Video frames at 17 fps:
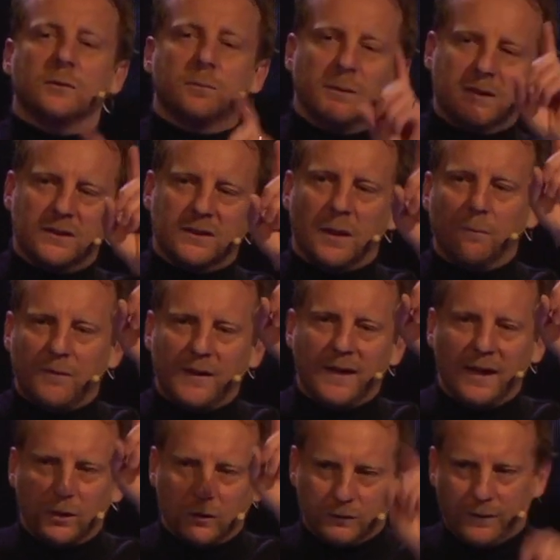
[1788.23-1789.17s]
but something
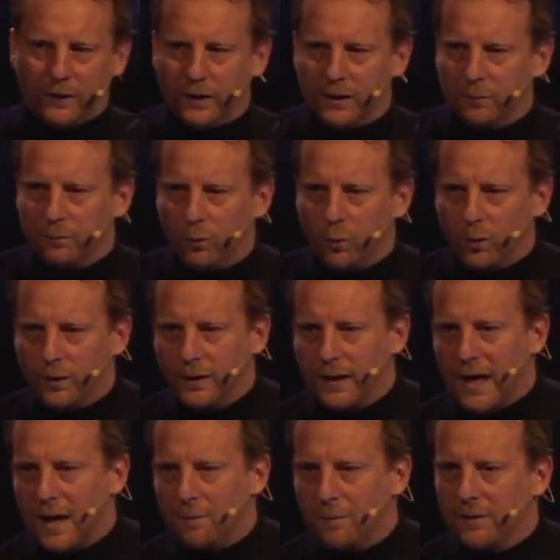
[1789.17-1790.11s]
else very important
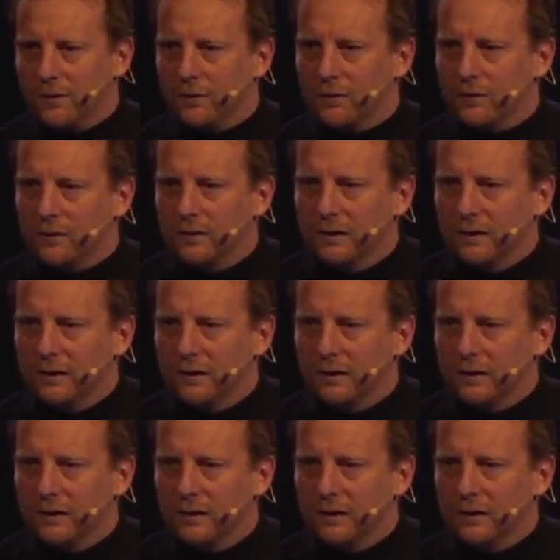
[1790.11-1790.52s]
happens.